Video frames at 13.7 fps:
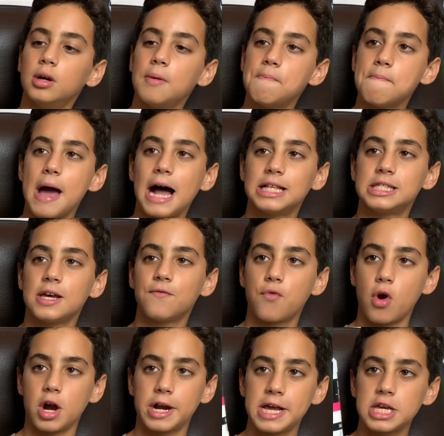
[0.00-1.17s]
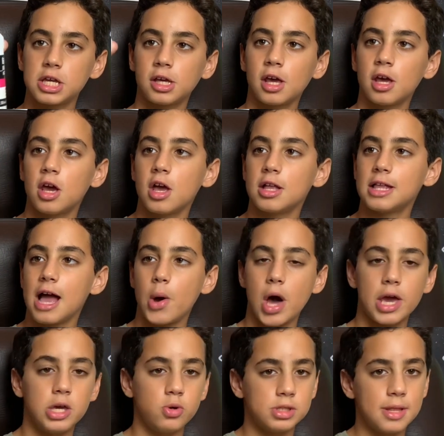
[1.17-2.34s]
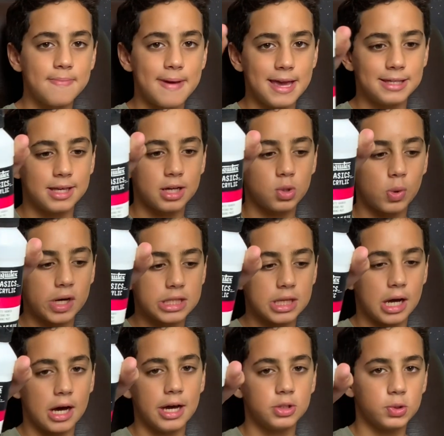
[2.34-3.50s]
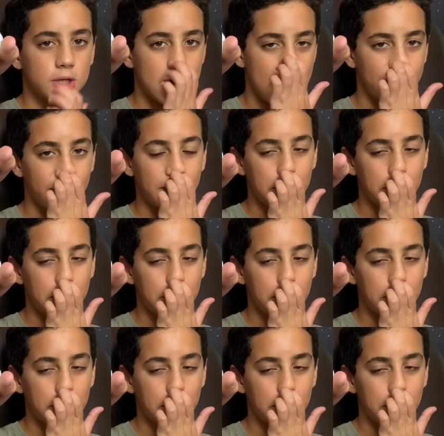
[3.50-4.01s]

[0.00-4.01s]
matte varnish. Now I use the basic one. I don't have